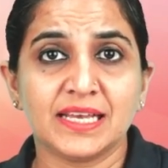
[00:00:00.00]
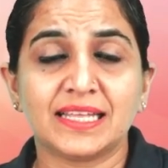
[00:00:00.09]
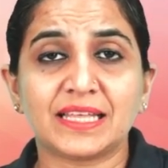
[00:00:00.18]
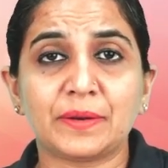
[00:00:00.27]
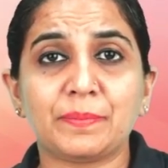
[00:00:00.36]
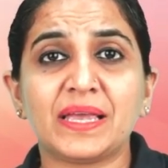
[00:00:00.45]

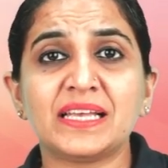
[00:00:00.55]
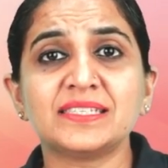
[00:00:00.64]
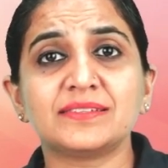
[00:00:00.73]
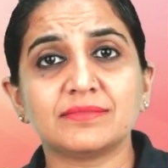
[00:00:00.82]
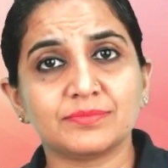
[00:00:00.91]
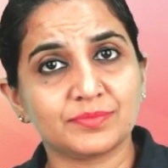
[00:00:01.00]
that means
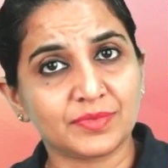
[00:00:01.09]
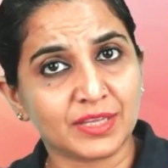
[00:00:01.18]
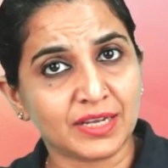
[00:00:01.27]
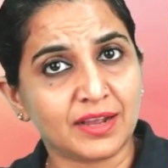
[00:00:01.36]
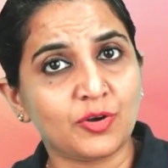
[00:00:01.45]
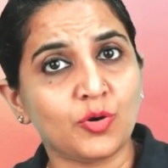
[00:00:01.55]
the
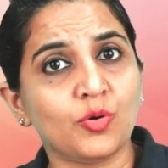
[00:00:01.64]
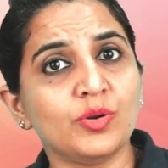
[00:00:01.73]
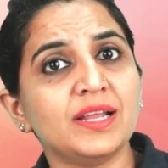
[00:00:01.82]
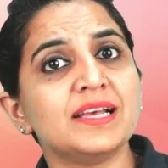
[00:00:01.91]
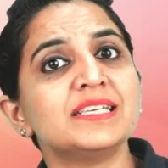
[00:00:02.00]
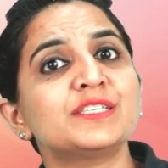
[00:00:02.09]
goal
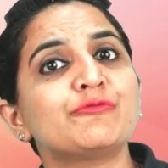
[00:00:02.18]
is